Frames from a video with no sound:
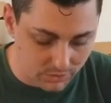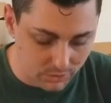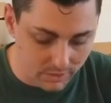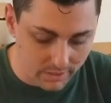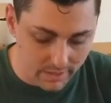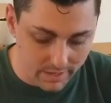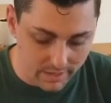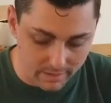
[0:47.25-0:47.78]
you can
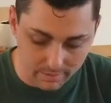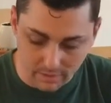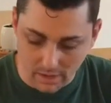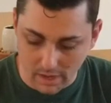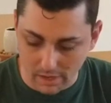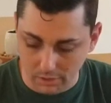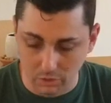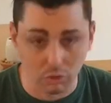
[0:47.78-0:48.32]
get
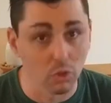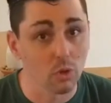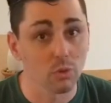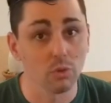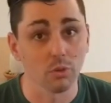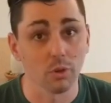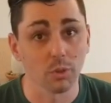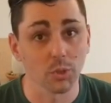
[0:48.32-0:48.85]
at your
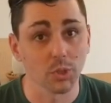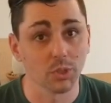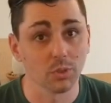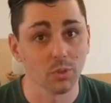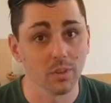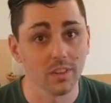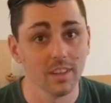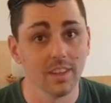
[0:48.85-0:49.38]
local grocery
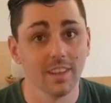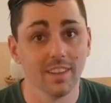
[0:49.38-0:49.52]
store.